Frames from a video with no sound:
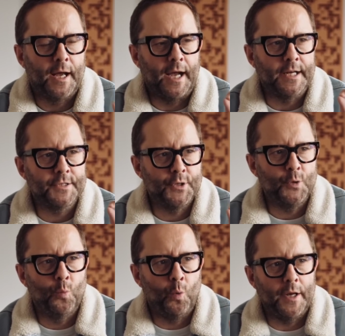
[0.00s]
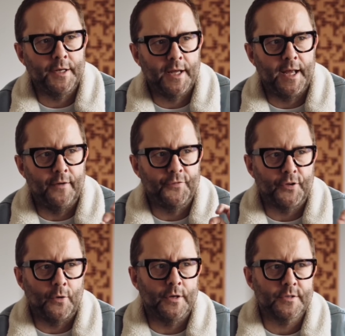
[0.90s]
and I do wonder if
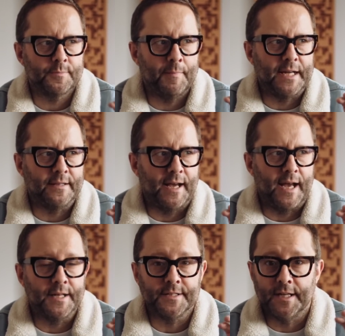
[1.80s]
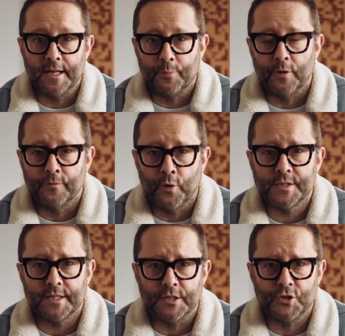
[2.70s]
Sonos made that a deliberate
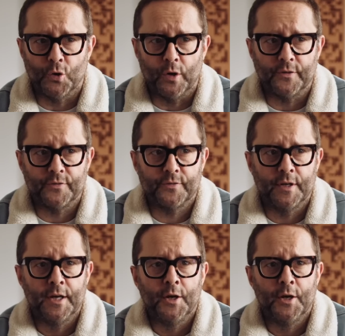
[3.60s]
voicing choice